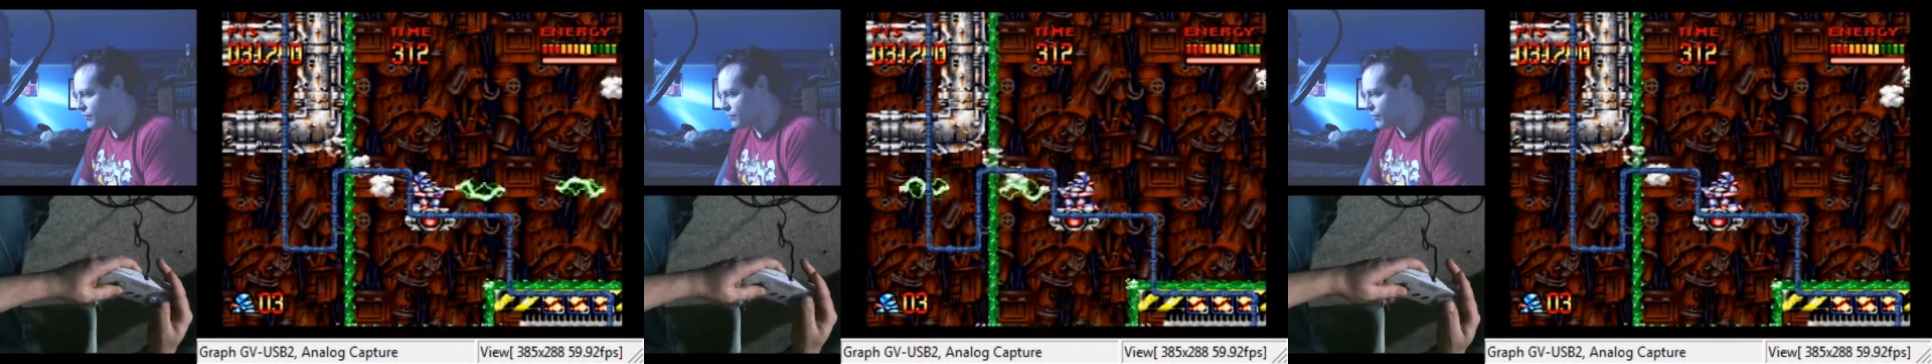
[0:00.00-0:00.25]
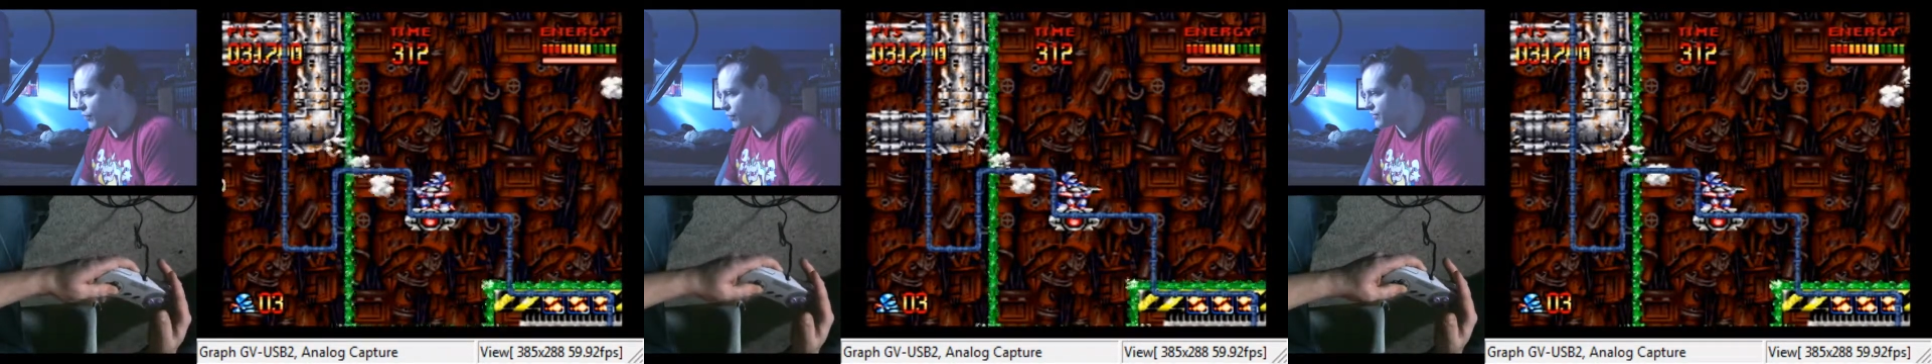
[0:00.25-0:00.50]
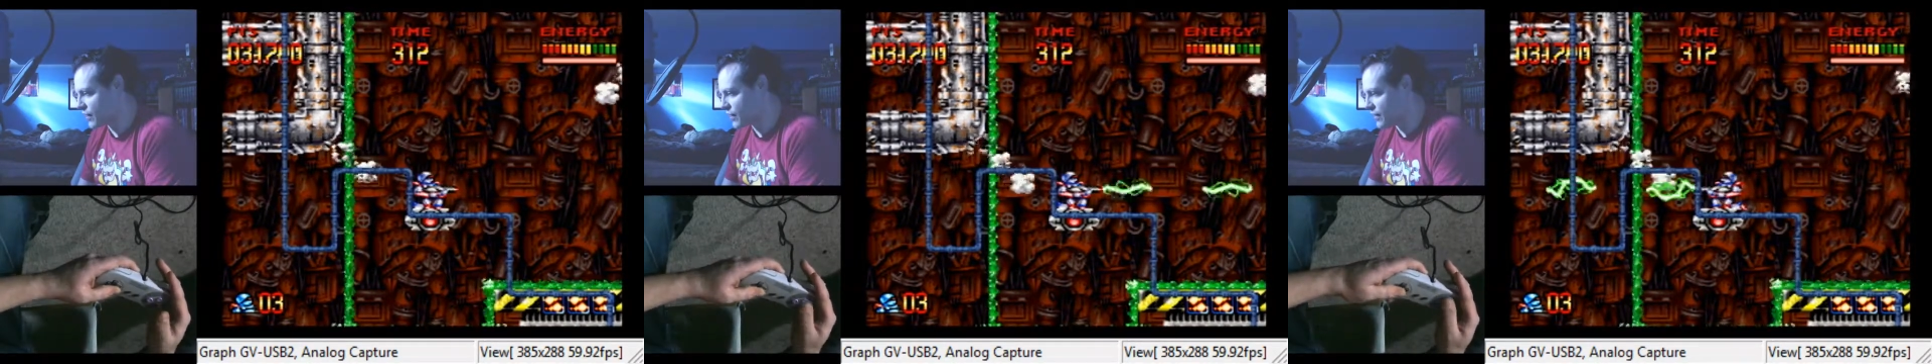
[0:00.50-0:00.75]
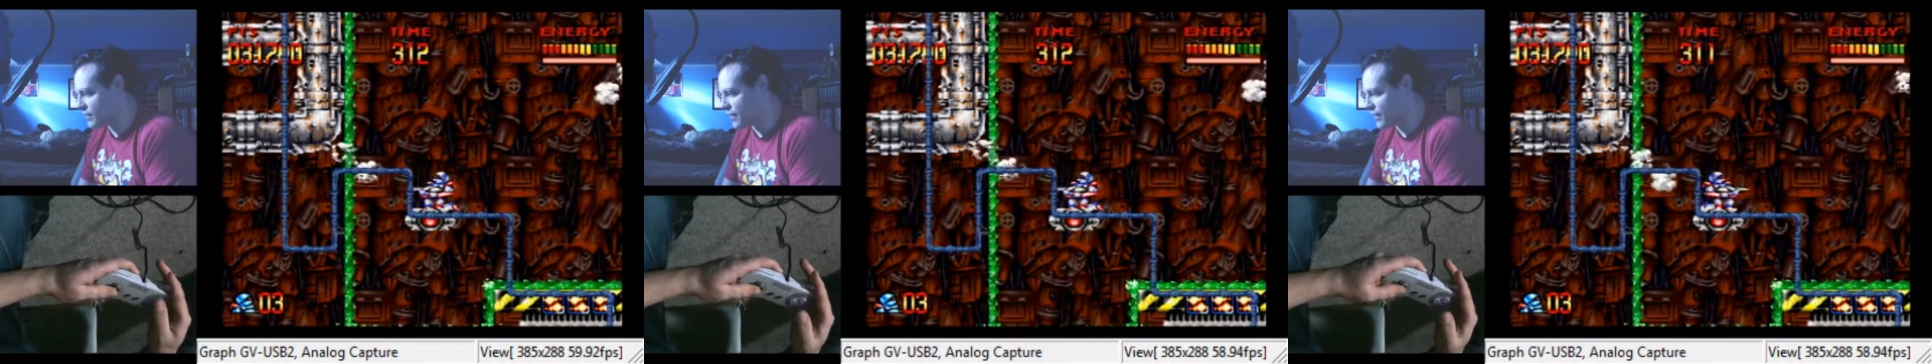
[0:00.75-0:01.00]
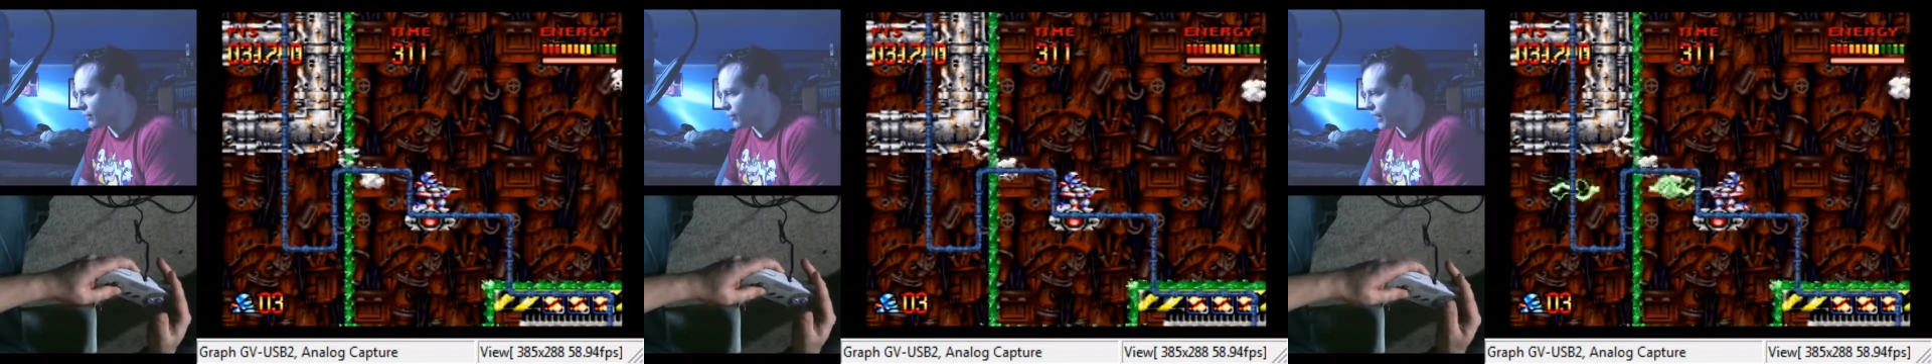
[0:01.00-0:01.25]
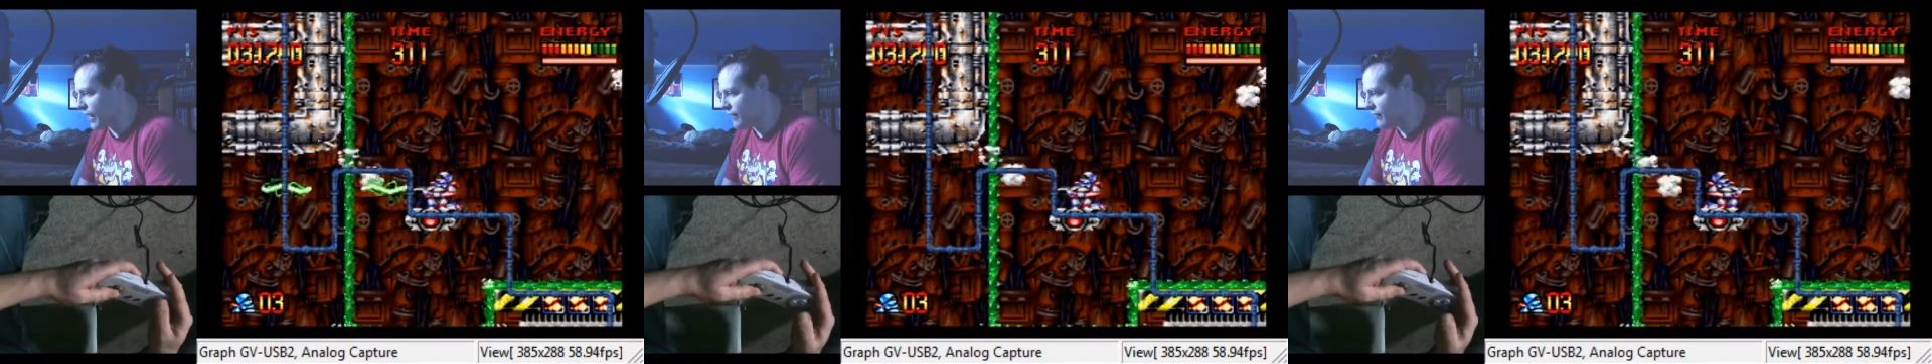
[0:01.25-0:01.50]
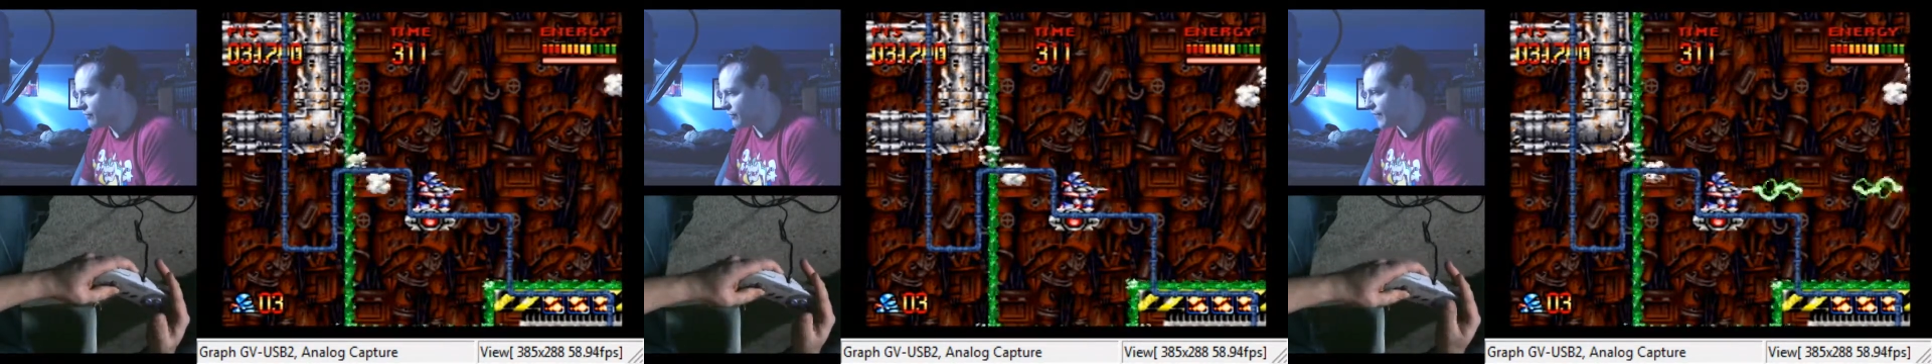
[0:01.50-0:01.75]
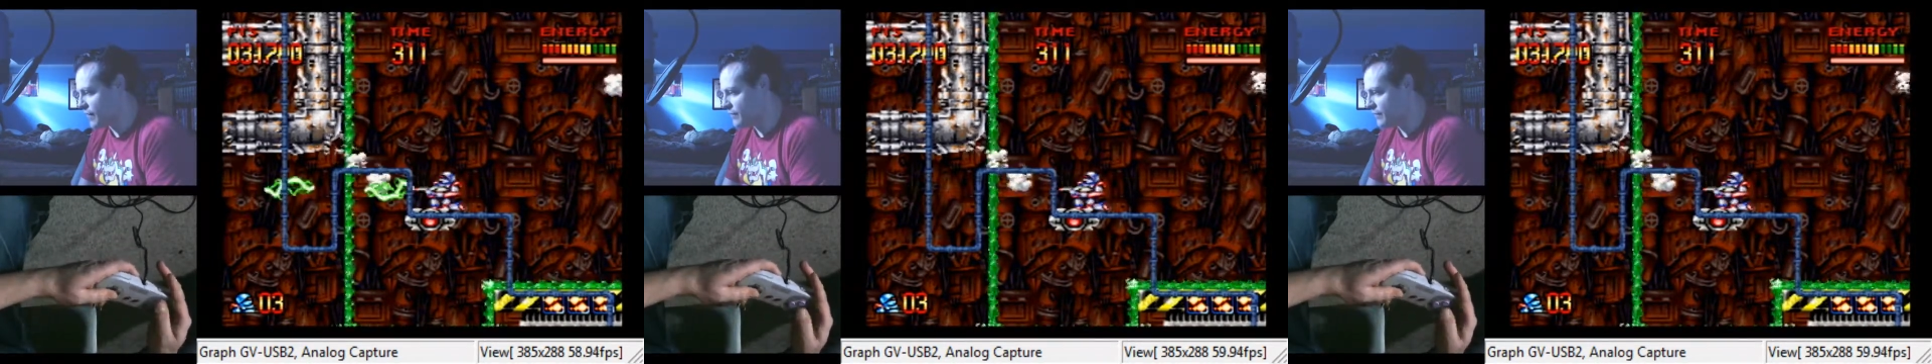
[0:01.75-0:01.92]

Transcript: Notice the gun's getting away from